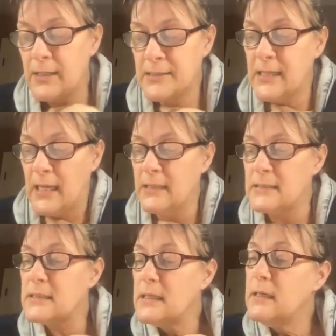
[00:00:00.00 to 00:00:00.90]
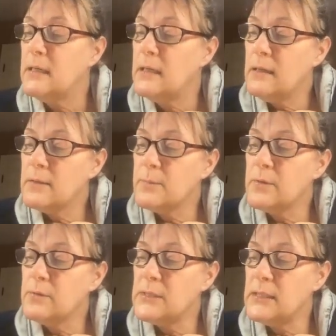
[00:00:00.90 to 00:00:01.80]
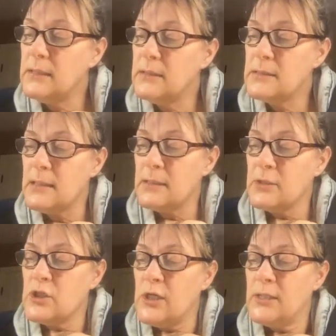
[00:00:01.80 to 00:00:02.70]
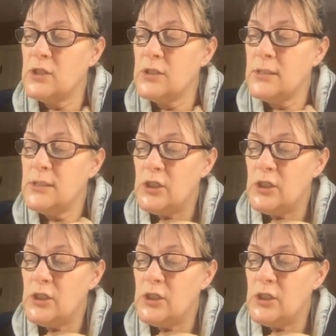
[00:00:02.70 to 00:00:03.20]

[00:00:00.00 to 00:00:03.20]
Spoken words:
states. The proteins exchange the